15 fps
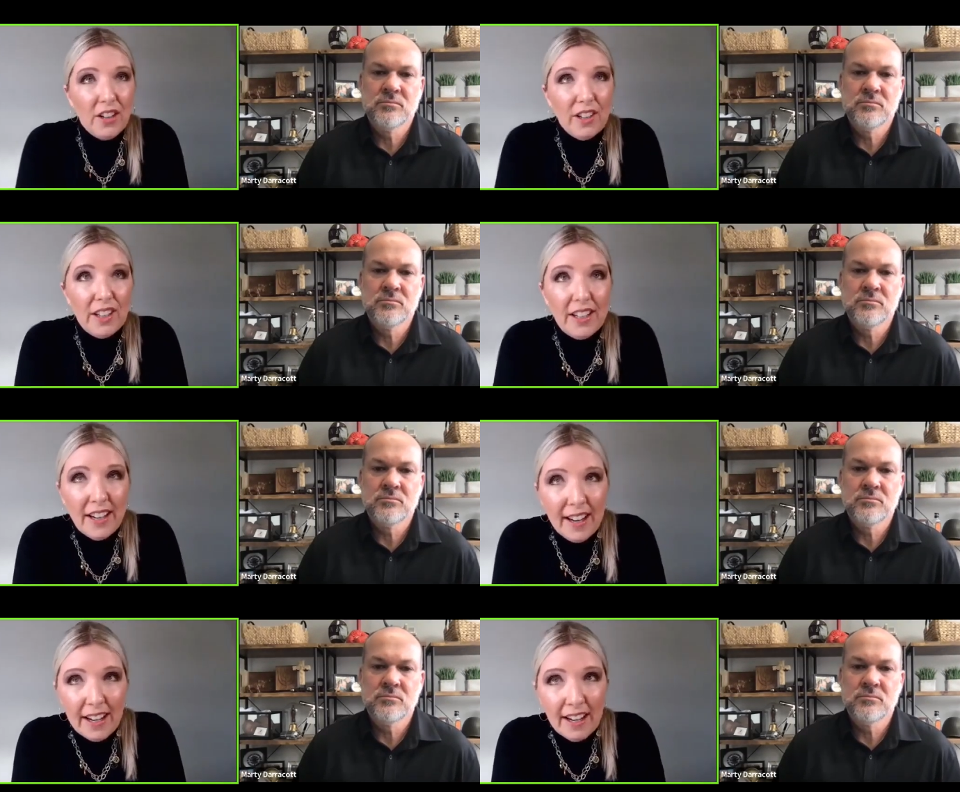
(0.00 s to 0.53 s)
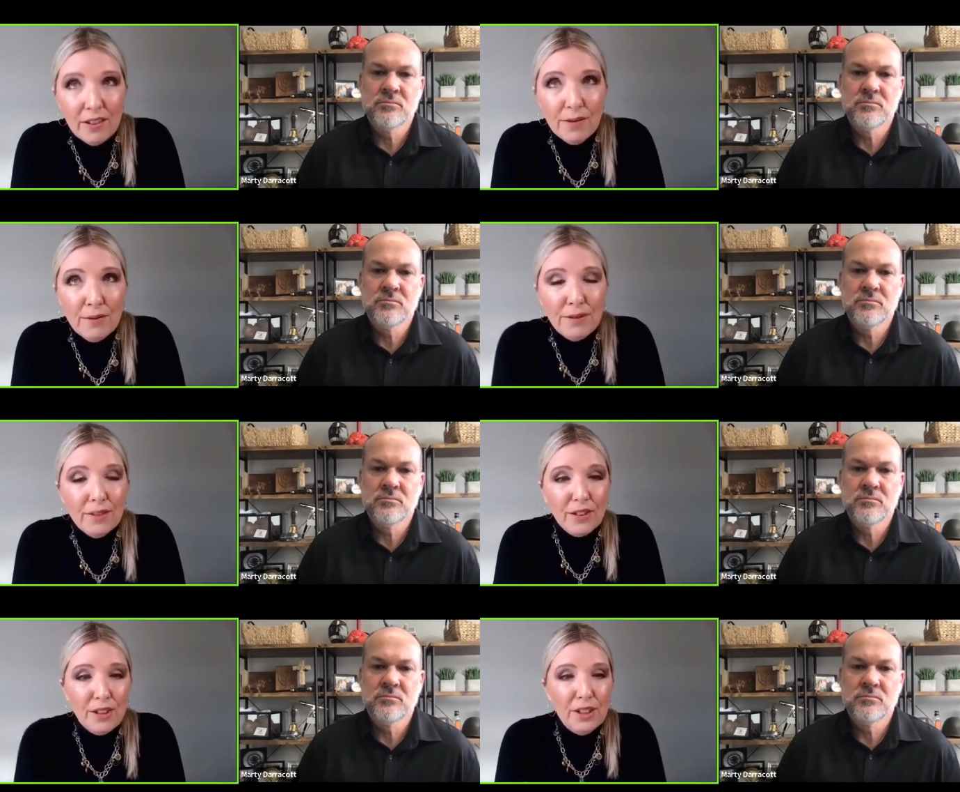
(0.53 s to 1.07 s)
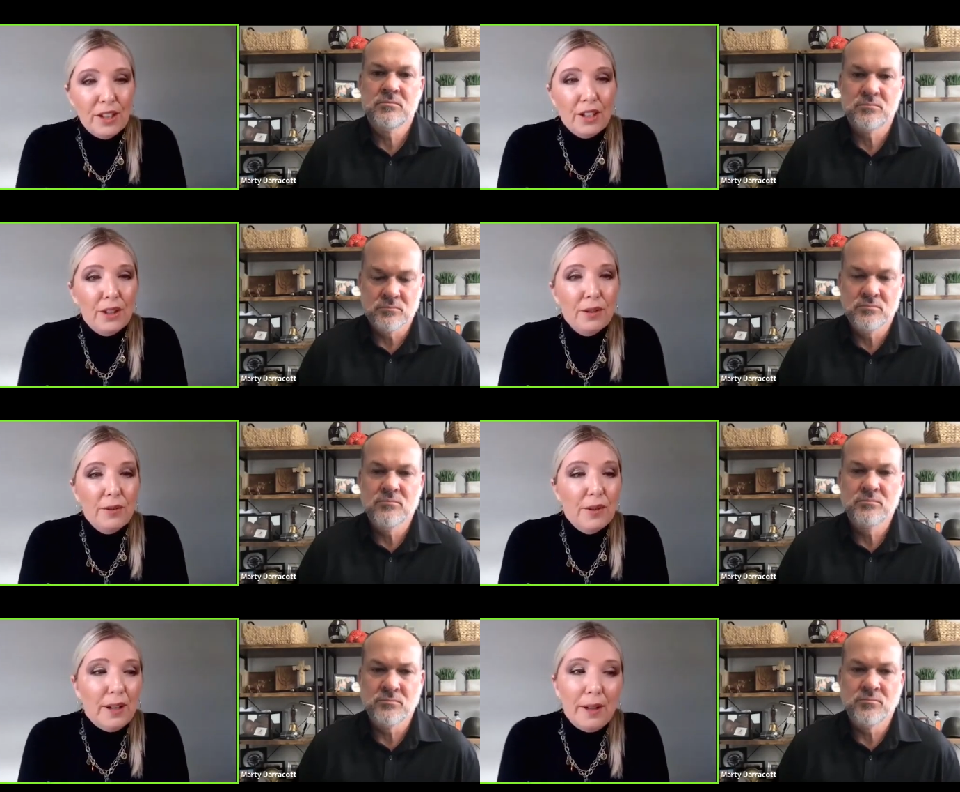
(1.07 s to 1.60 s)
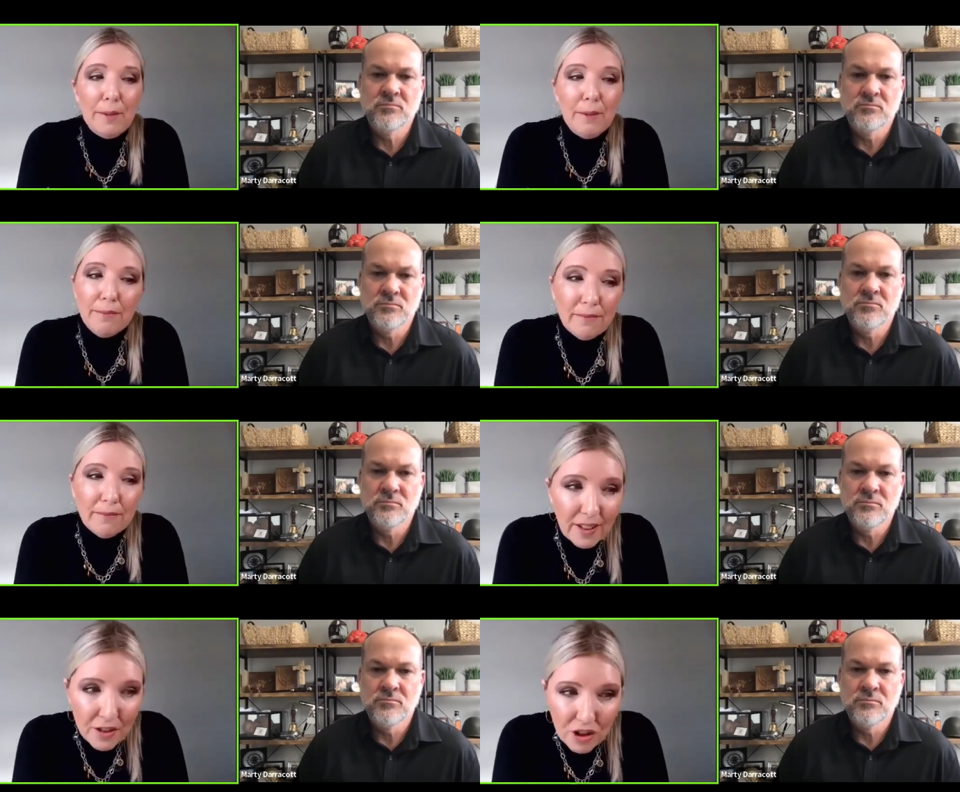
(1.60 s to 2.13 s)
Speaker 1: on now, you know,
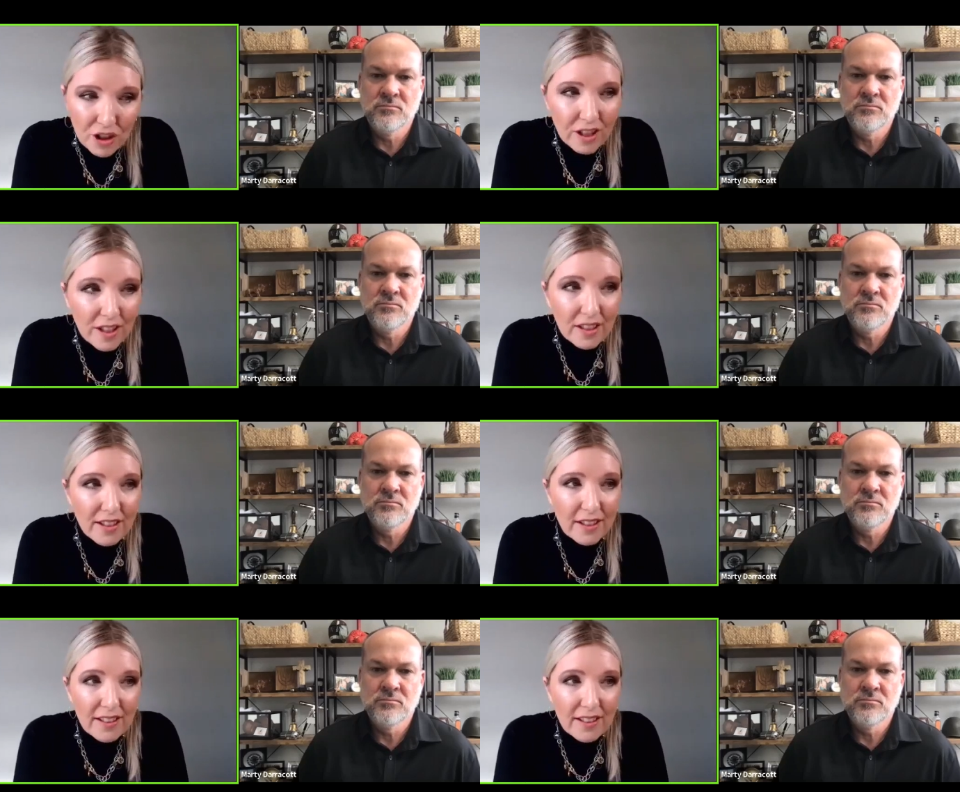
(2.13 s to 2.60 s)
um, it's just,